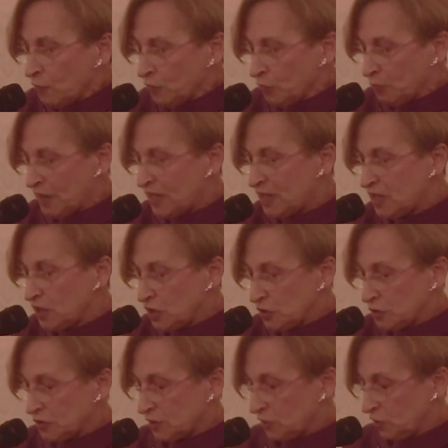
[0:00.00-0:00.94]
For many
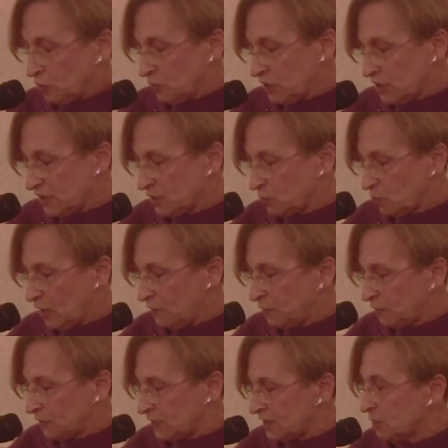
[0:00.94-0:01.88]
years, Lou and his
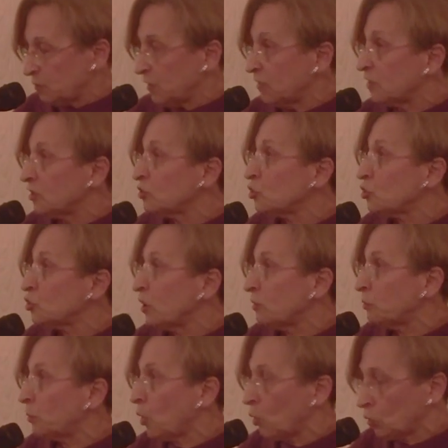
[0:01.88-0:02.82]
wife Elizabeth
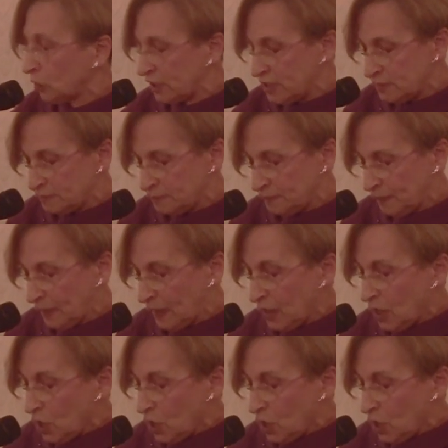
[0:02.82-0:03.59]
enjoyed bowling,